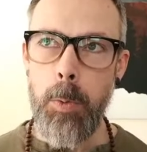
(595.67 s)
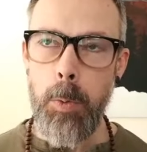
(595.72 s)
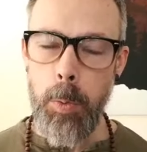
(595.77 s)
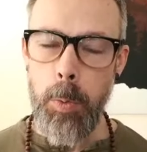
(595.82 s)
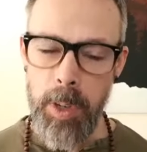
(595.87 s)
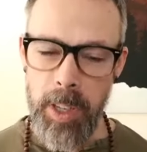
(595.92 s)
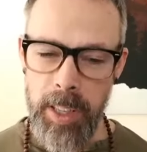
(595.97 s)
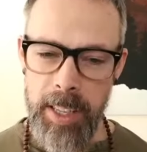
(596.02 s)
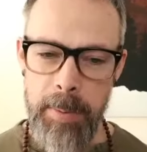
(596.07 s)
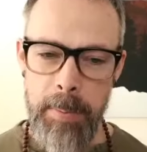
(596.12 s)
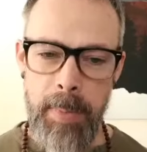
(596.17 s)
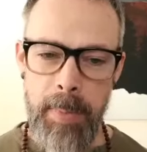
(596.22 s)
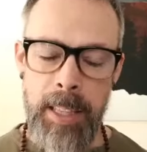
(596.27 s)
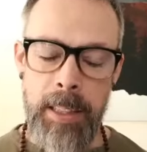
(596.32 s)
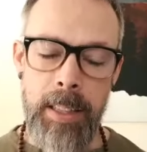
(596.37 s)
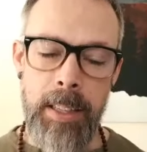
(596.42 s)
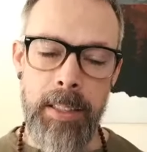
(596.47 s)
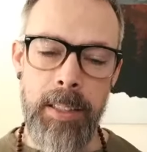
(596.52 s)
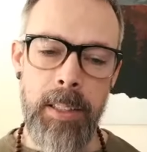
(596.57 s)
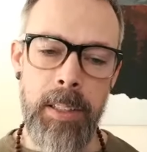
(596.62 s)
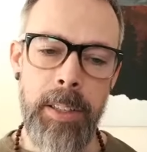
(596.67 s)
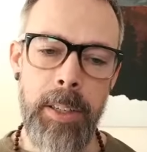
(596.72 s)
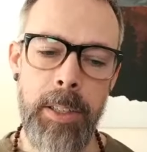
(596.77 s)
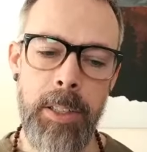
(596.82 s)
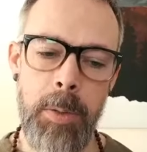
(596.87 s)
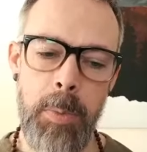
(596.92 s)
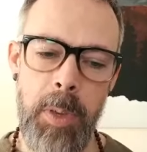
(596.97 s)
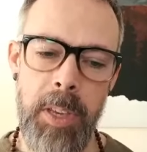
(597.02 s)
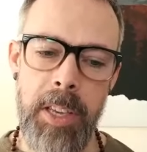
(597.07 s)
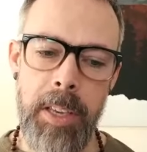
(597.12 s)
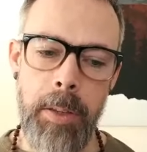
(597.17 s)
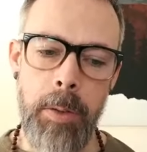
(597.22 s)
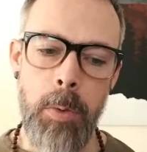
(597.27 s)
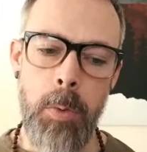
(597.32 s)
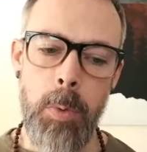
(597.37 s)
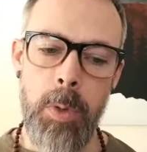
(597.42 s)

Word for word: really made this clear to me